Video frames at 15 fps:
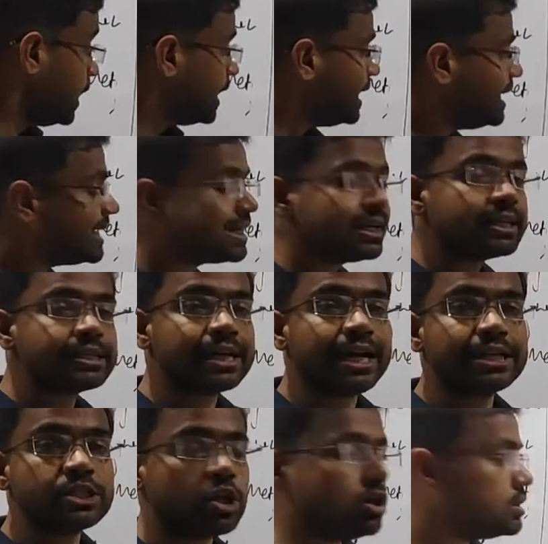Electric
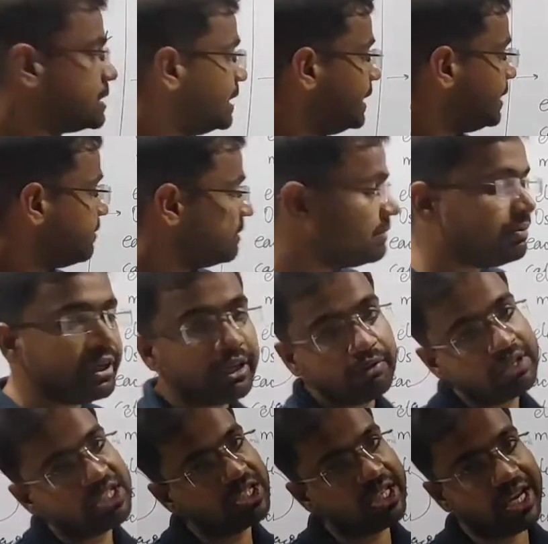charge oscillating with
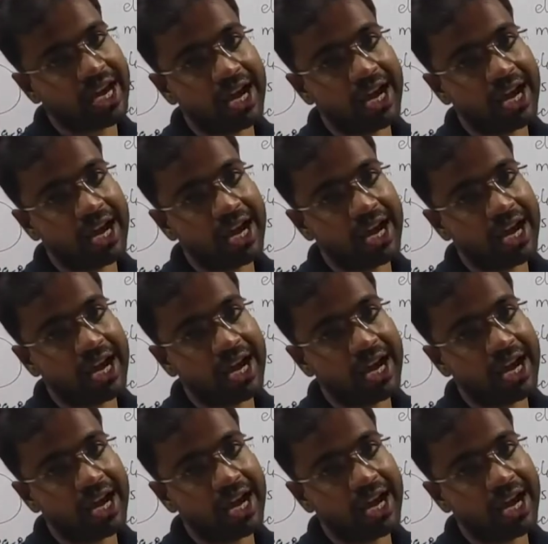frequency